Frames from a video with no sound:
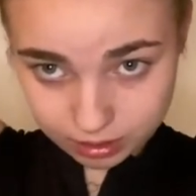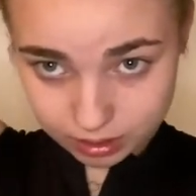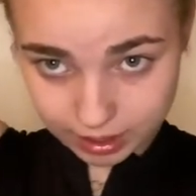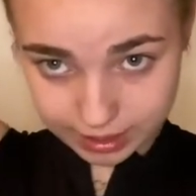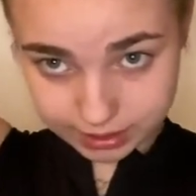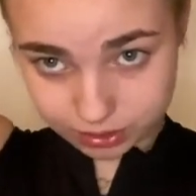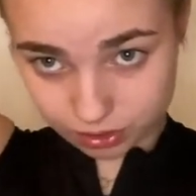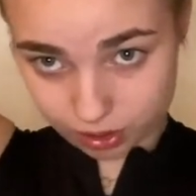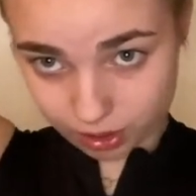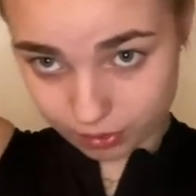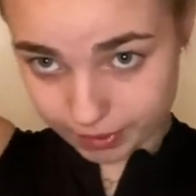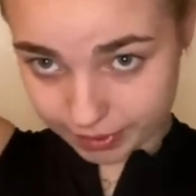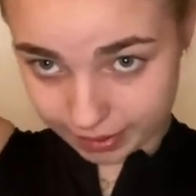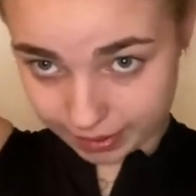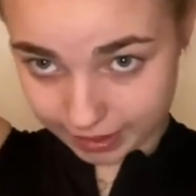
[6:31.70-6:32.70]
just go all the
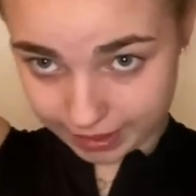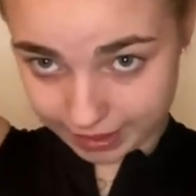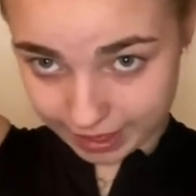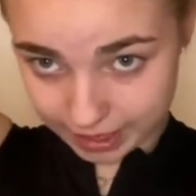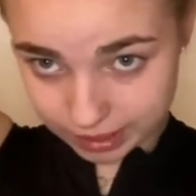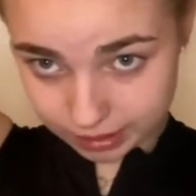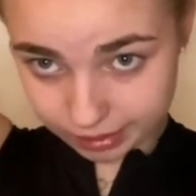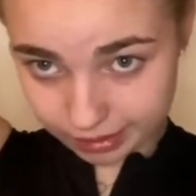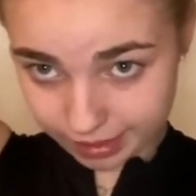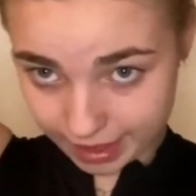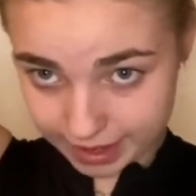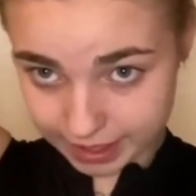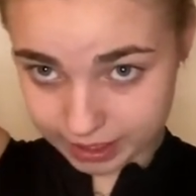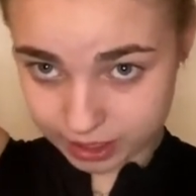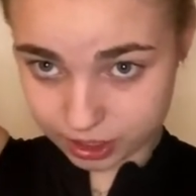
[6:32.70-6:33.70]
way around and I kind of let
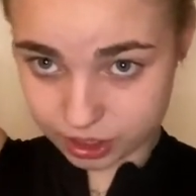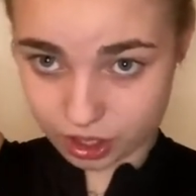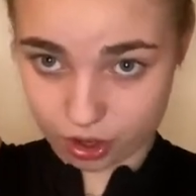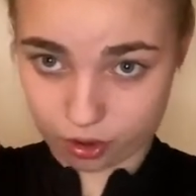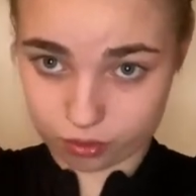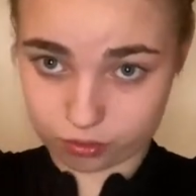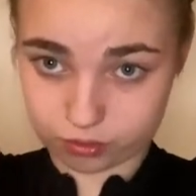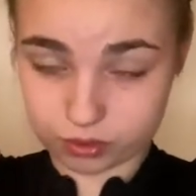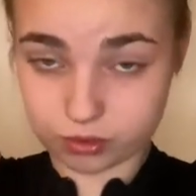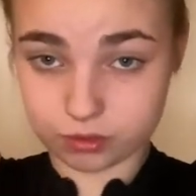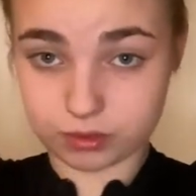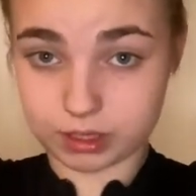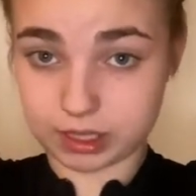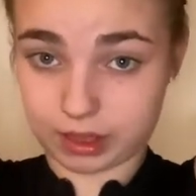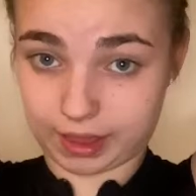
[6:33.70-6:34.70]
it go to
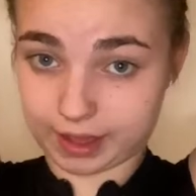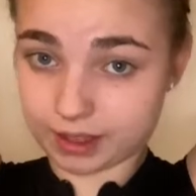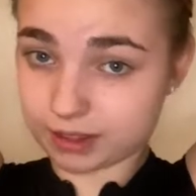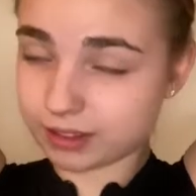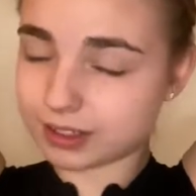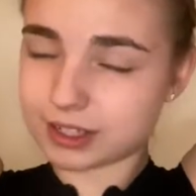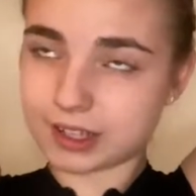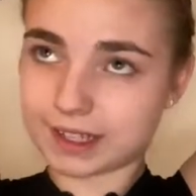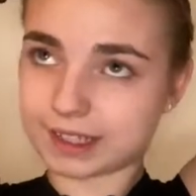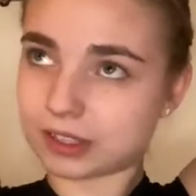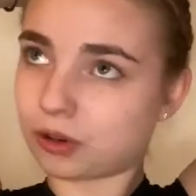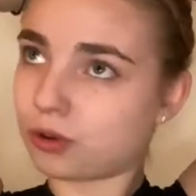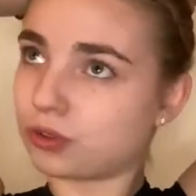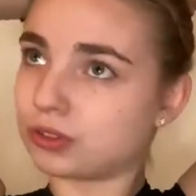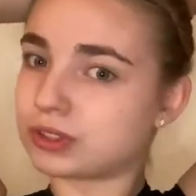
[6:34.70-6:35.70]
the like, you know, like the
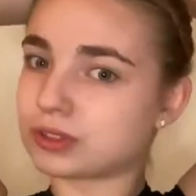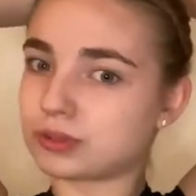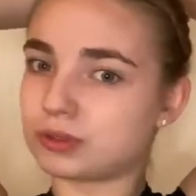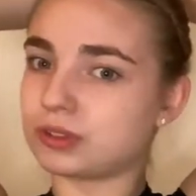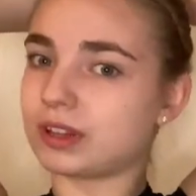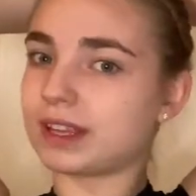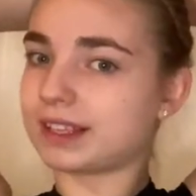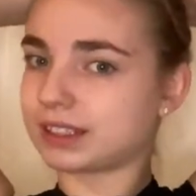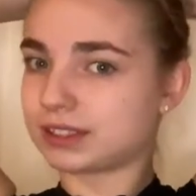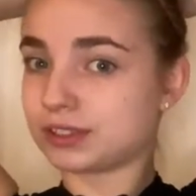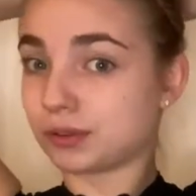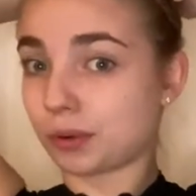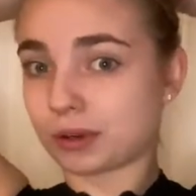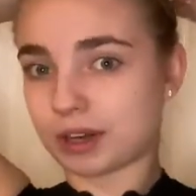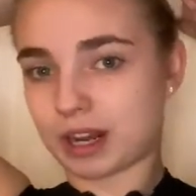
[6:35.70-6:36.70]
old school like
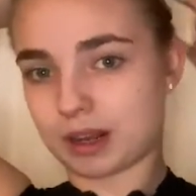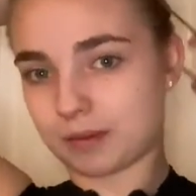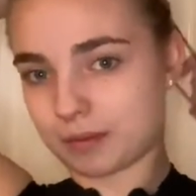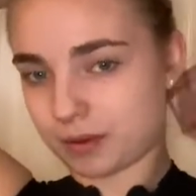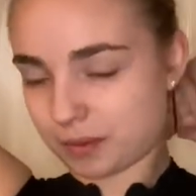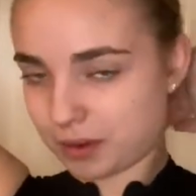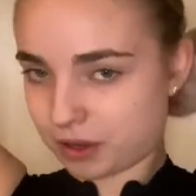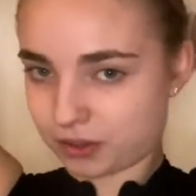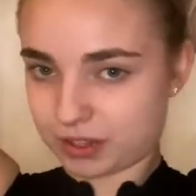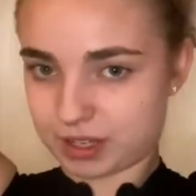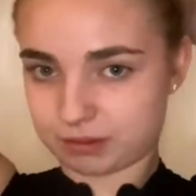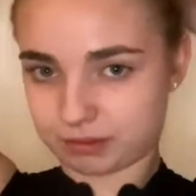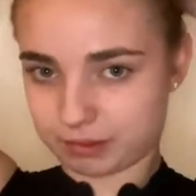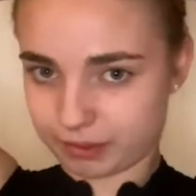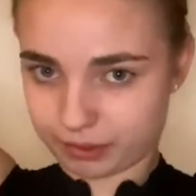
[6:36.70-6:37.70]
doorknob that we all did
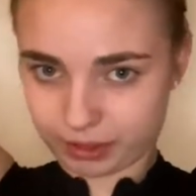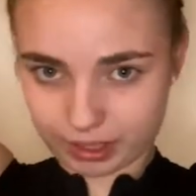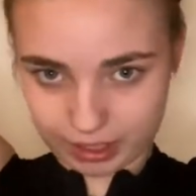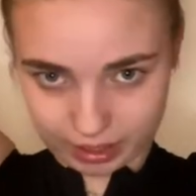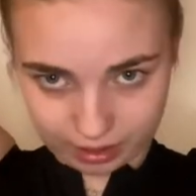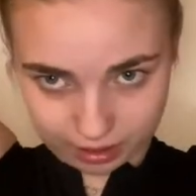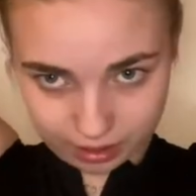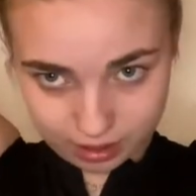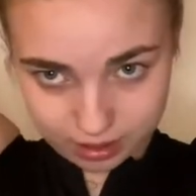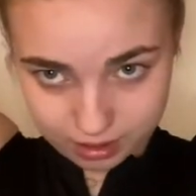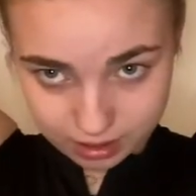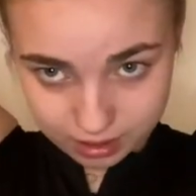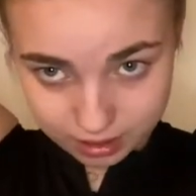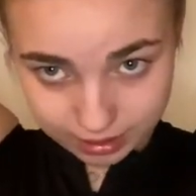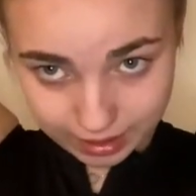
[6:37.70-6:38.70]
when we were a kid.
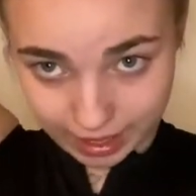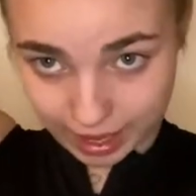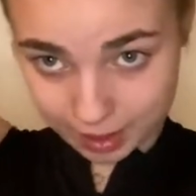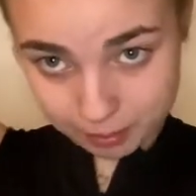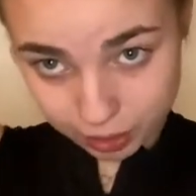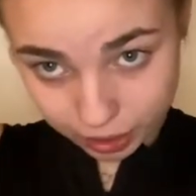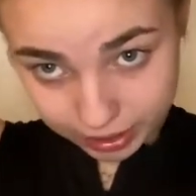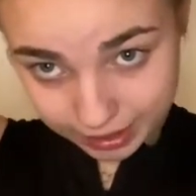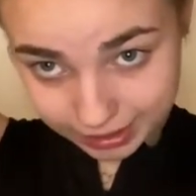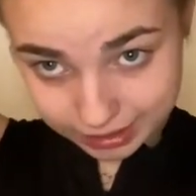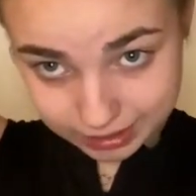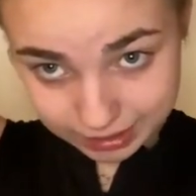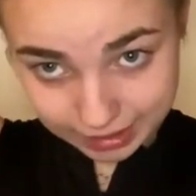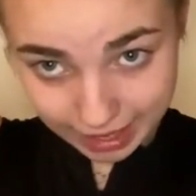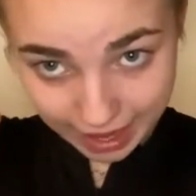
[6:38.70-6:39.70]
Yeah, I put it into
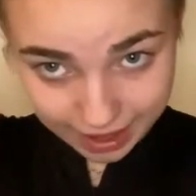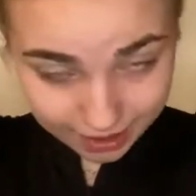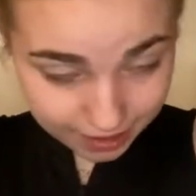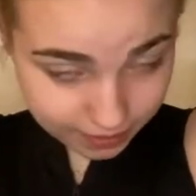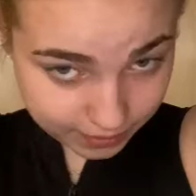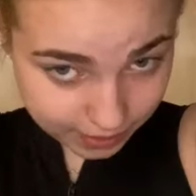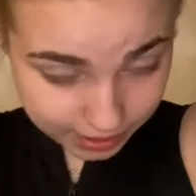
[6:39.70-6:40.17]
that and then I